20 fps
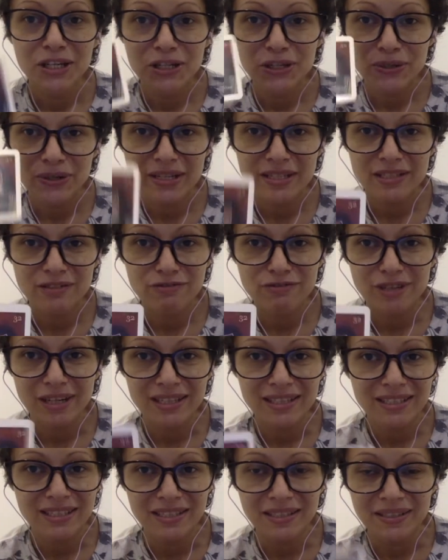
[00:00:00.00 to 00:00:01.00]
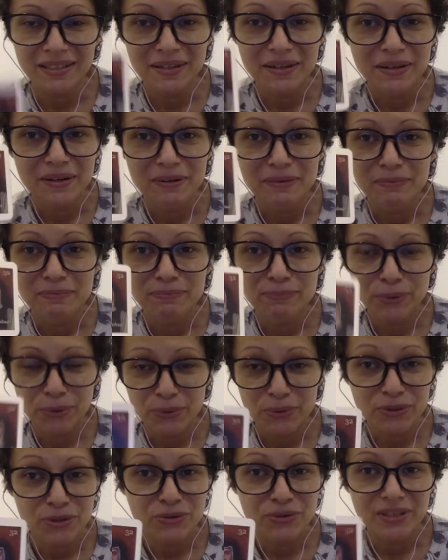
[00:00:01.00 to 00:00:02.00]
creative writing,
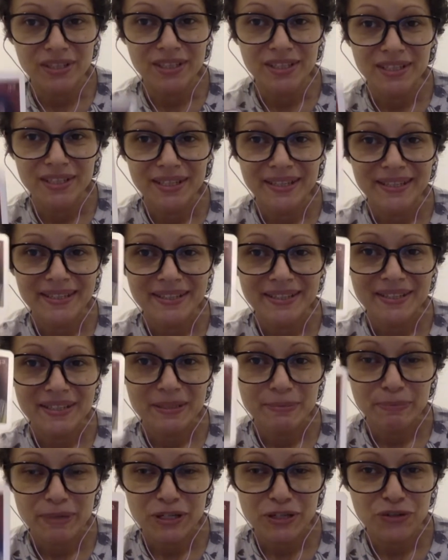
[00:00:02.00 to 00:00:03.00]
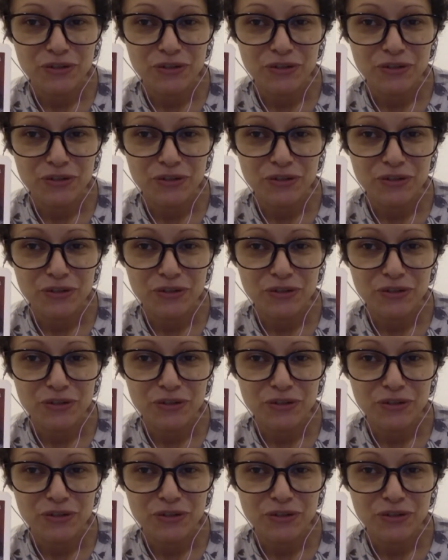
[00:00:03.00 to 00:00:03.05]
poetry, speech